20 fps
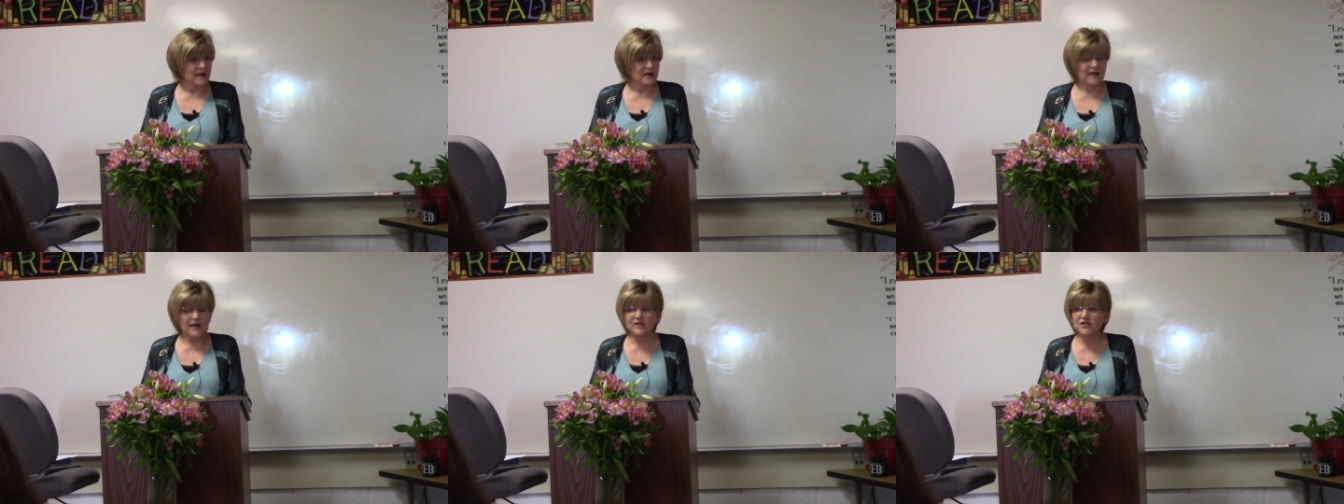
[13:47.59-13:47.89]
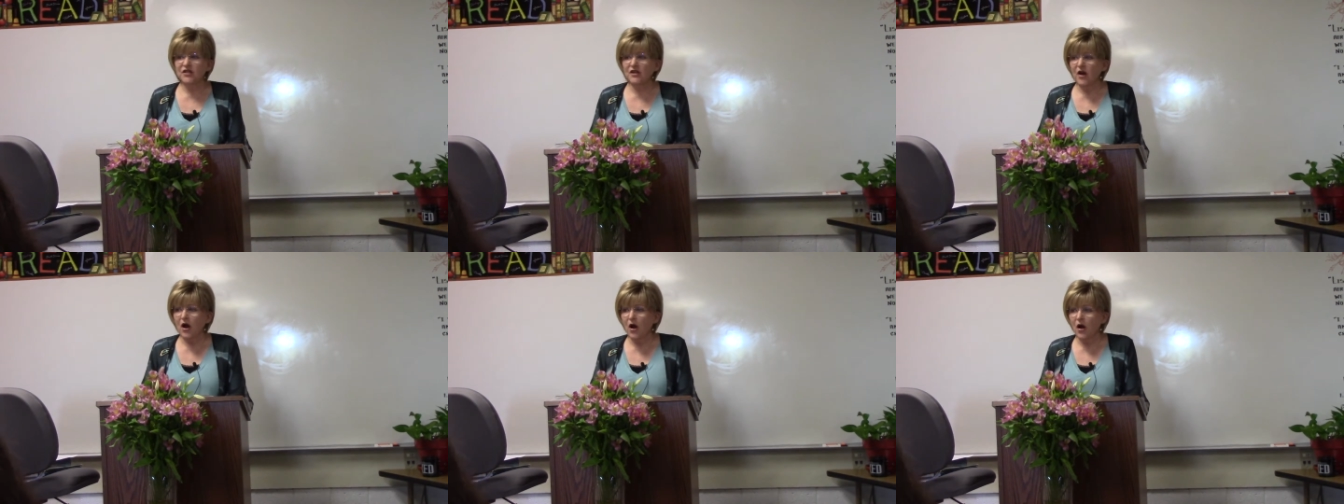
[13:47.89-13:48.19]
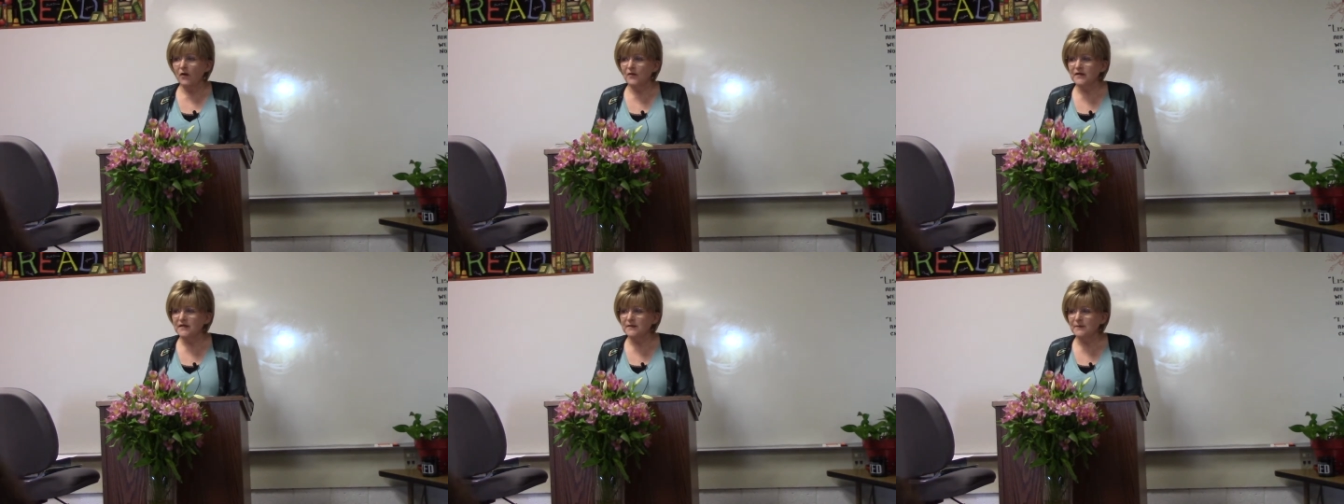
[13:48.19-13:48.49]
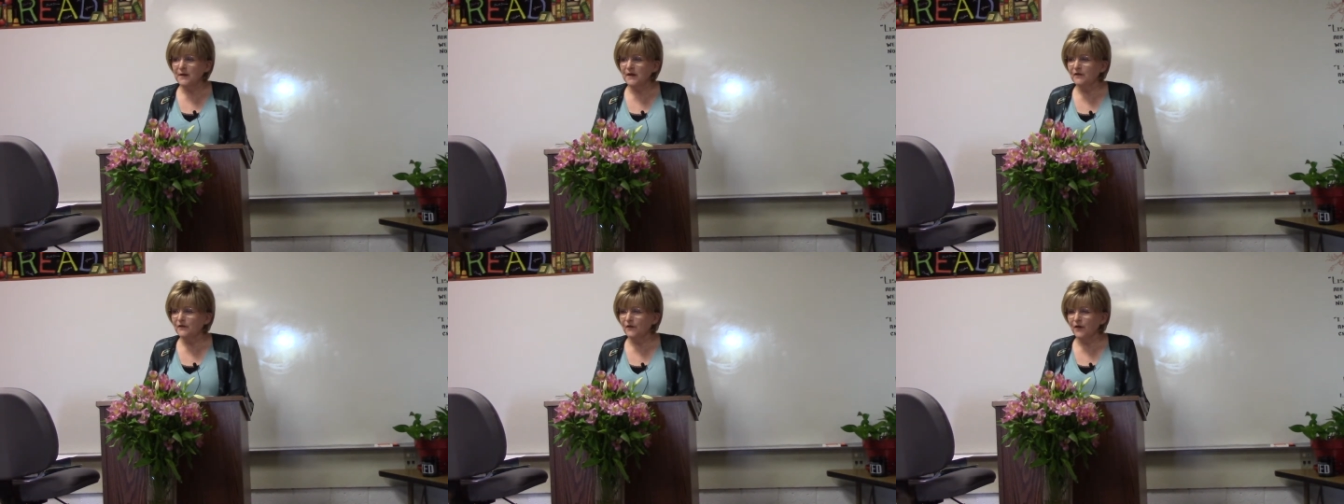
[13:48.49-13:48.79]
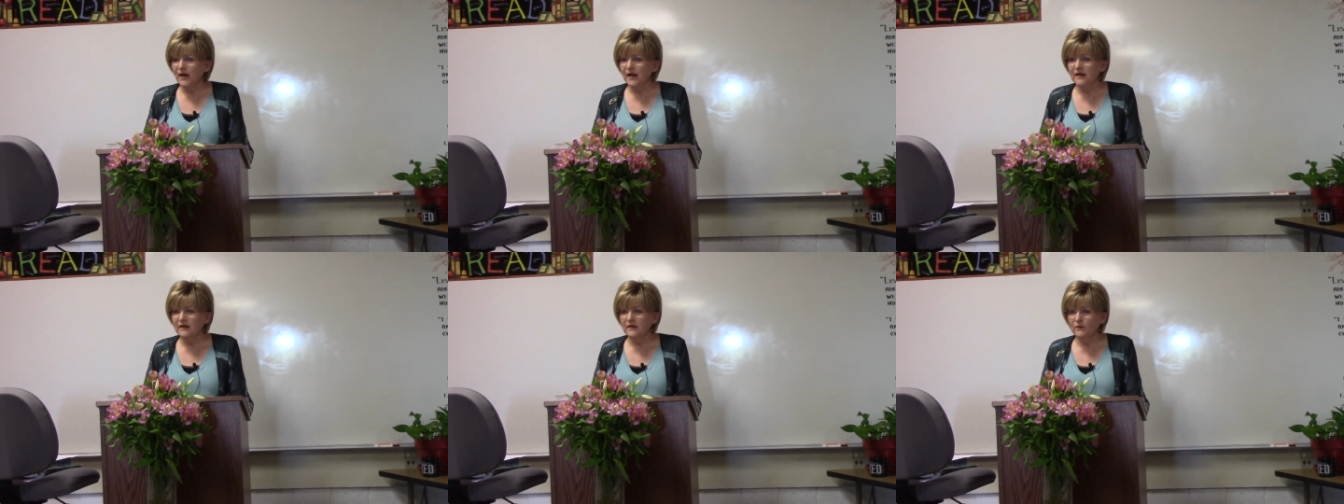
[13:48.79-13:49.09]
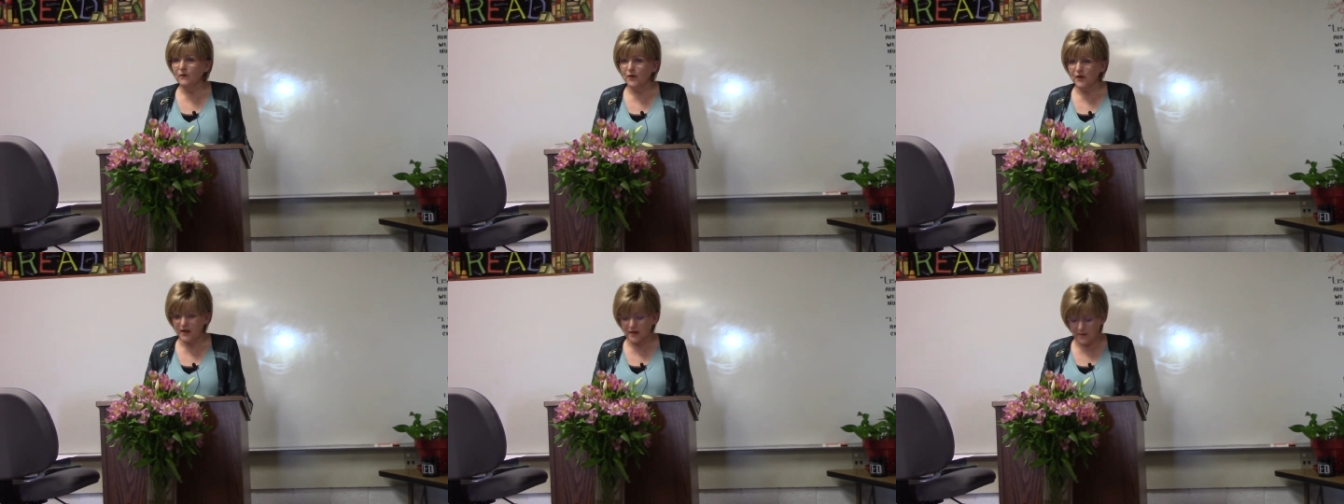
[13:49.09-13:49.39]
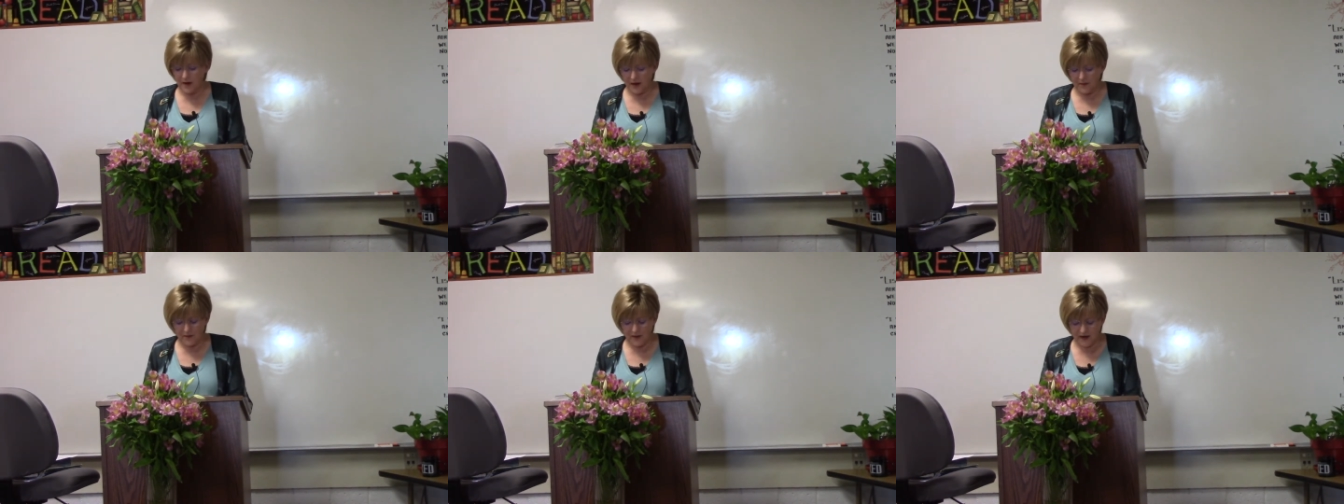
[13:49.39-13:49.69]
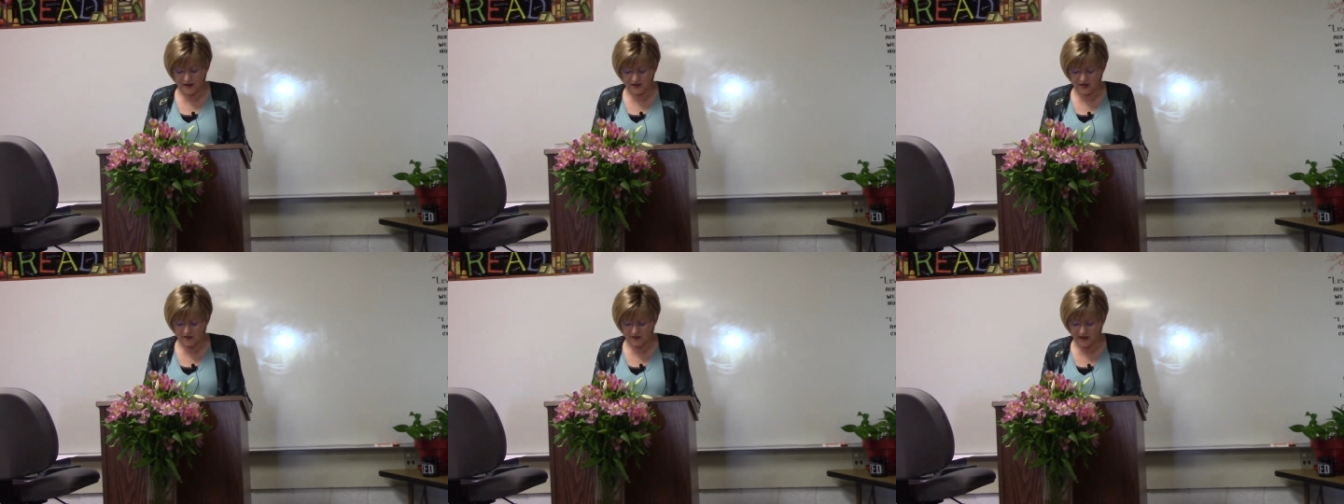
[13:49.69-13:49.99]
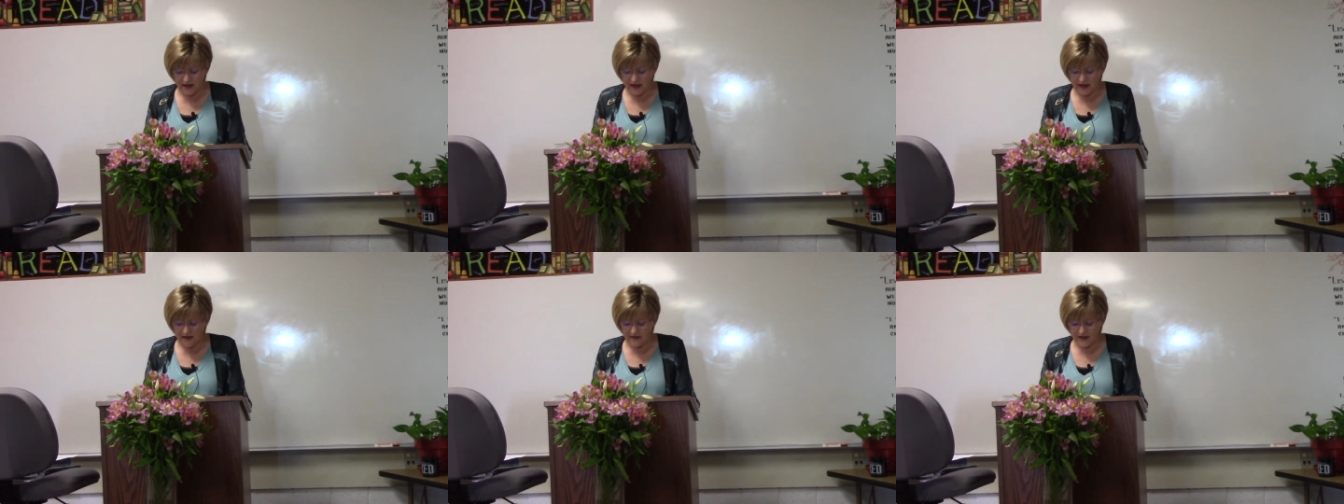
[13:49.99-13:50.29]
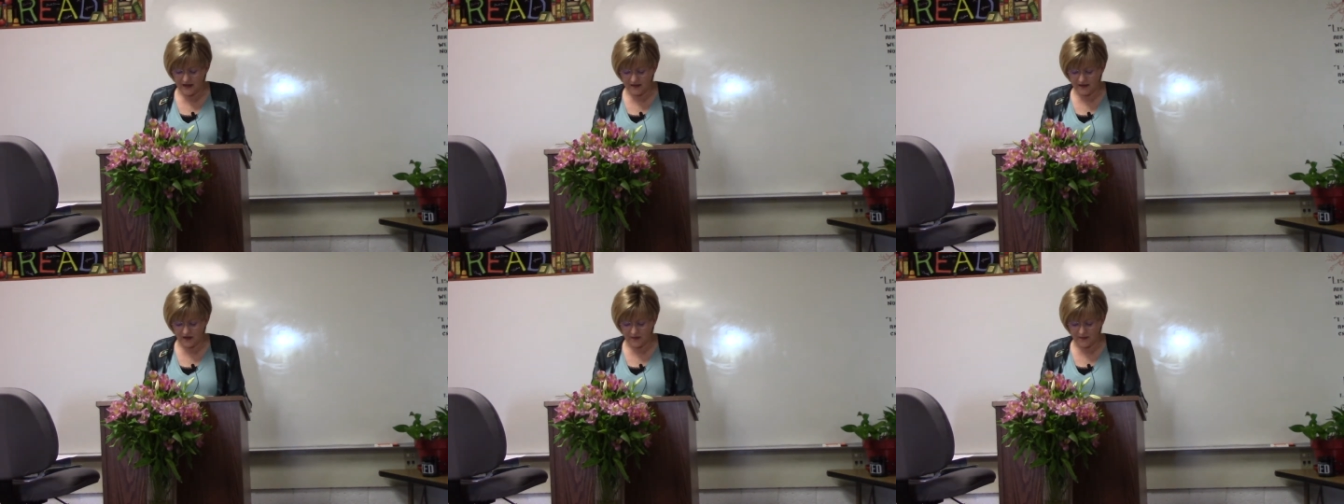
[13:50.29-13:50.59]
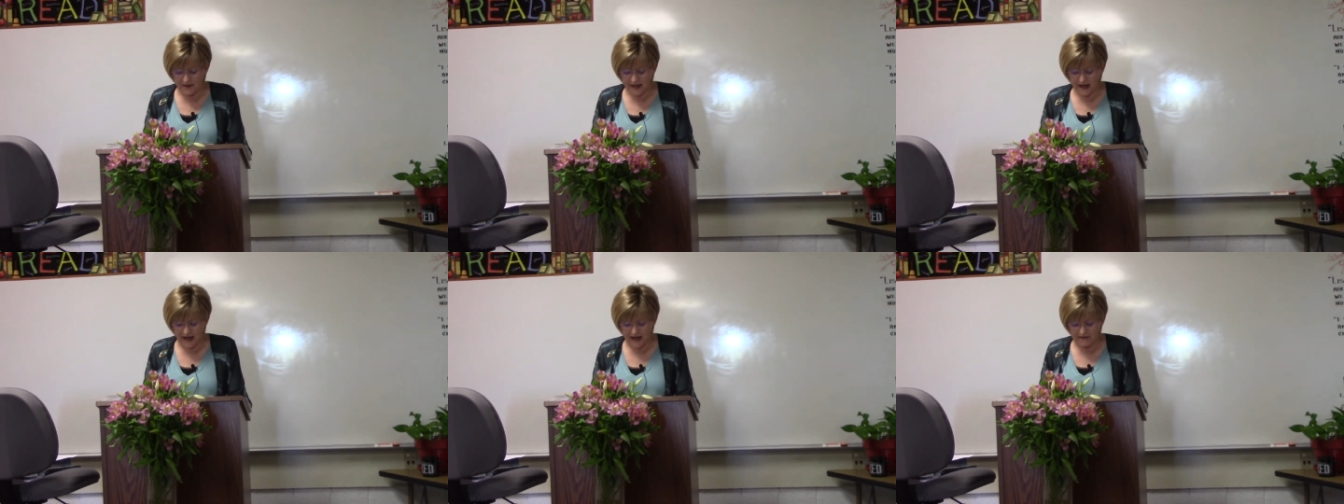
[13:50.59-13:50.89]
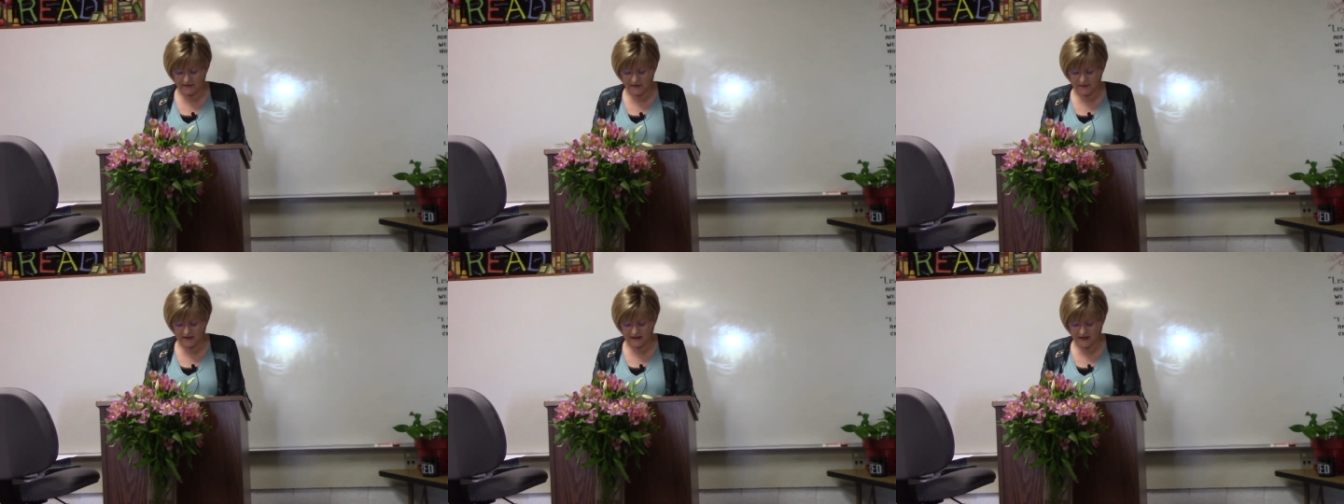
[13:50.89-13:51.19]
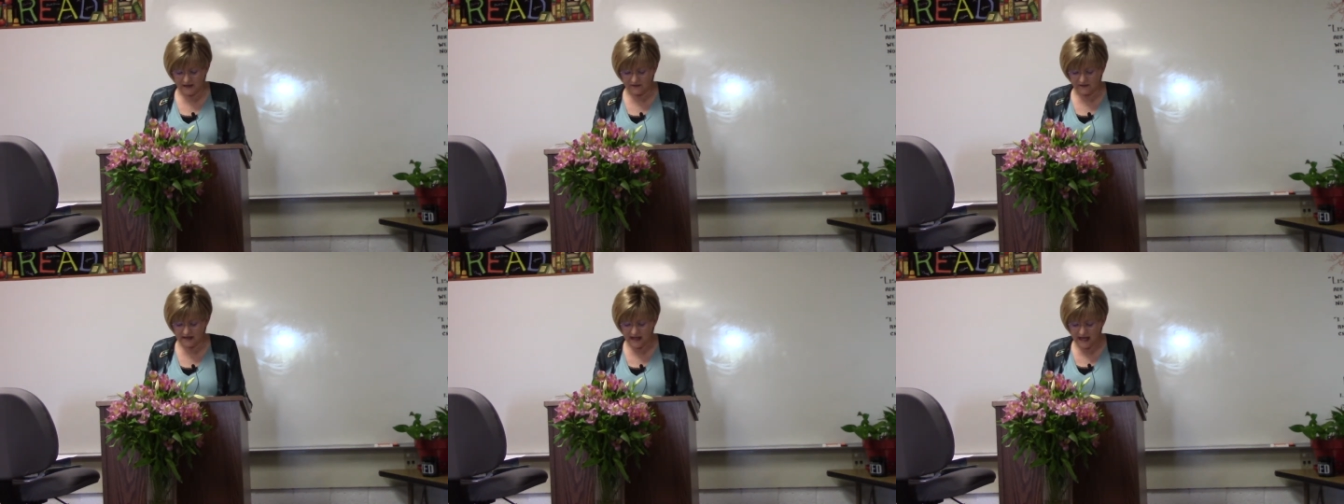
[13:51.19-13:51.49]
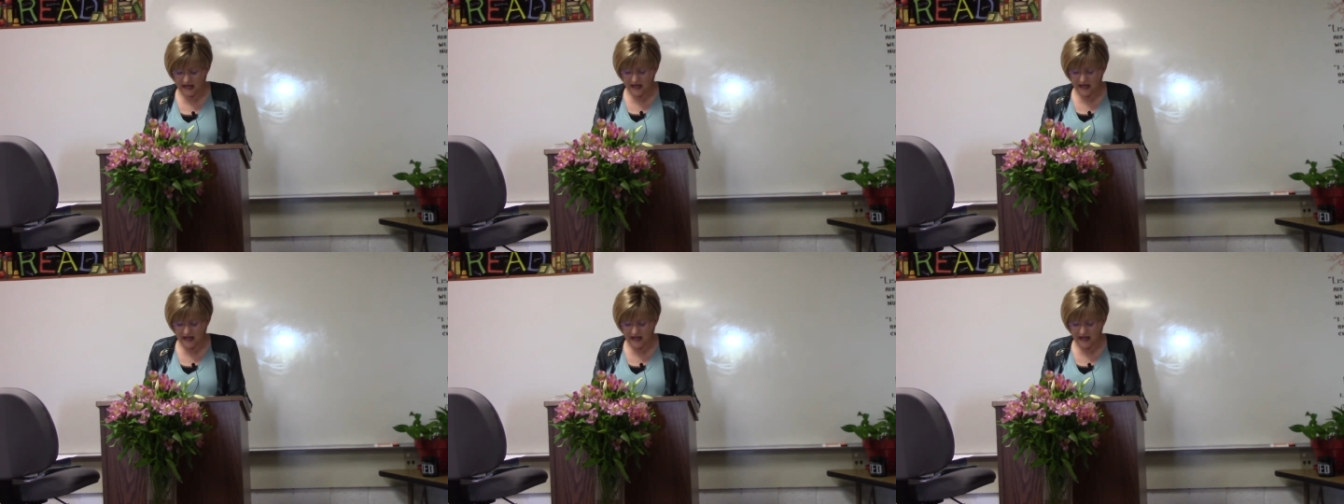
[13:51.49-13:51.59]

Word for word: They should always be afraid and worried about punishment, and then they'll behave themselves.